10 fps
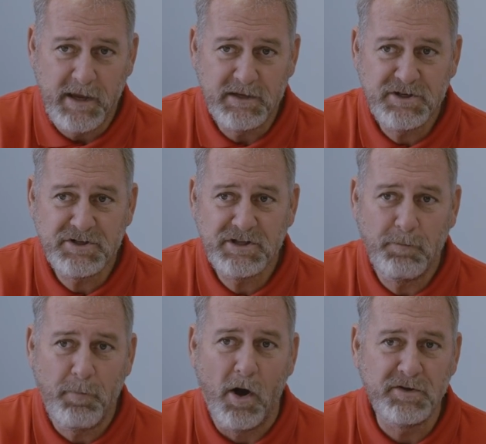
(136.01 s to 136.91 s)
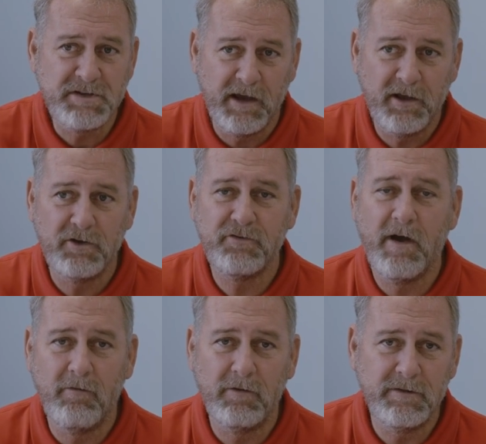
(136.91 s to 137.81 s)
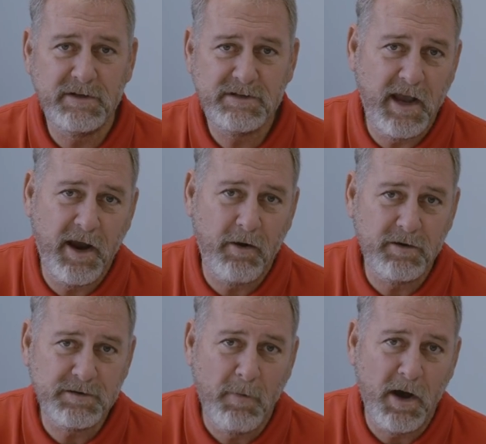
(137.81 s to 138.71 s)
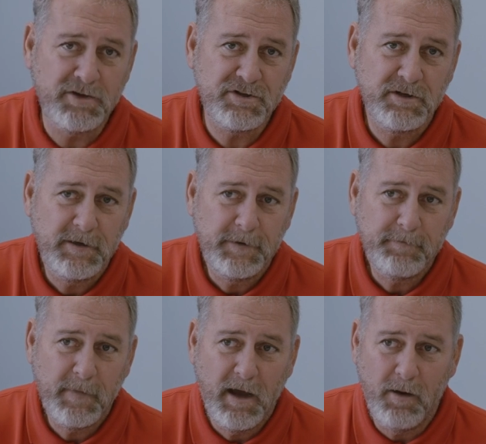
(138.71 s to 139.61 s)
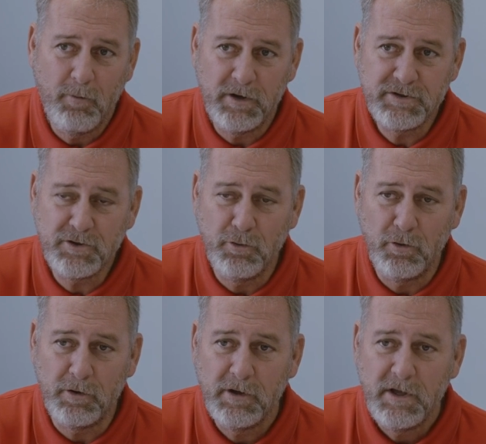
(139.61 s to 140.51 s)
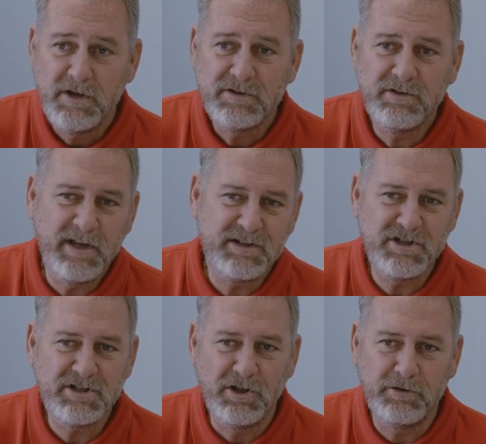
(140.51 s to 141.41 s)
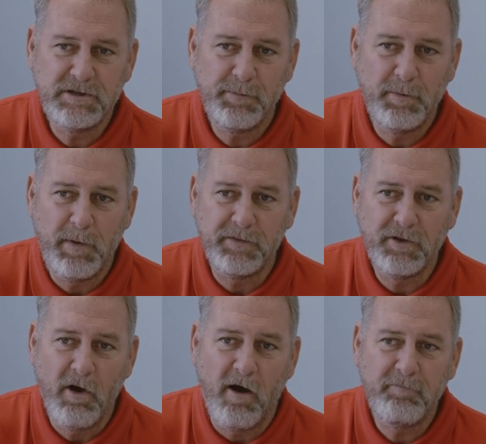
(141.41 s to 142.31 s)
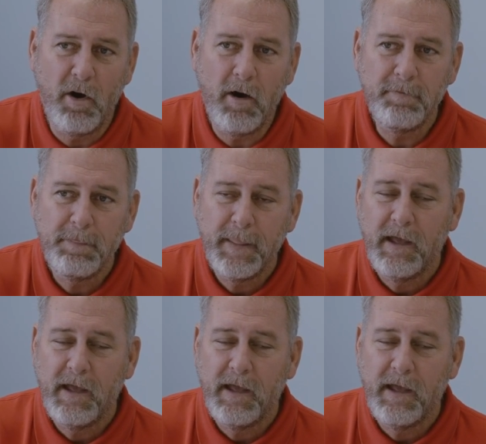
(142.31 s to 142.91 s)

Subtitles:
It's just the ball's not going to travel in this air as much when it's cooler. So that's just a little tip about the golf ball.